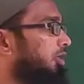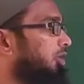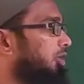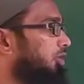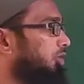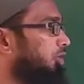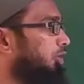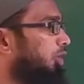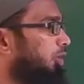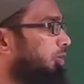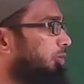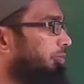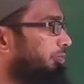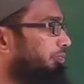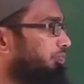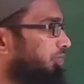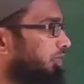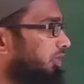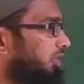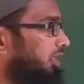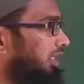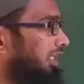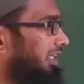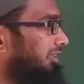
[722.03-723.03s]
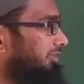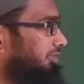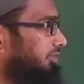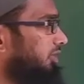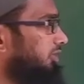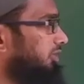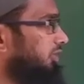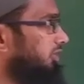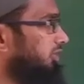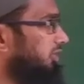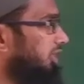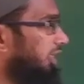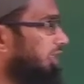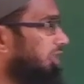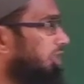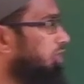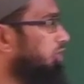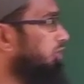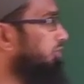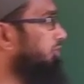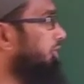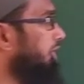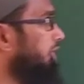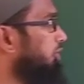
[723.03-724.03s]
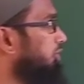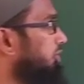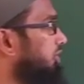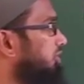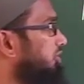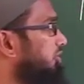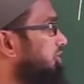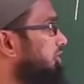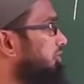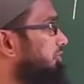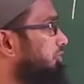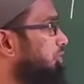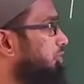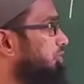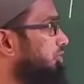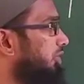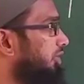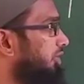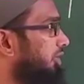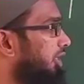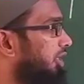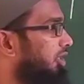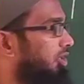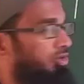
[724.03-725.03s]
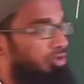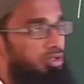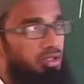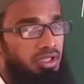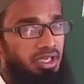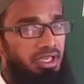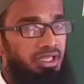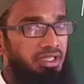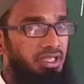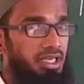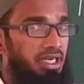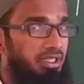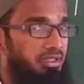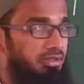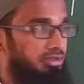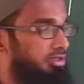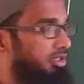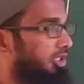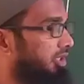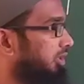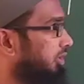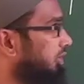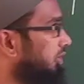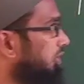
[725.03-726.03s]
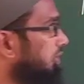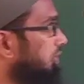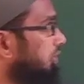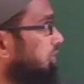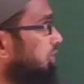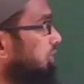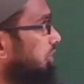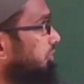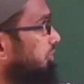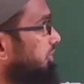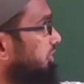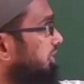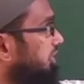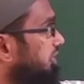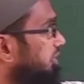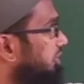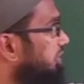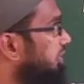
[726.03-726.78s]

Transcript: Now after this I need to find out the shear force at A on the right hand side. Now we just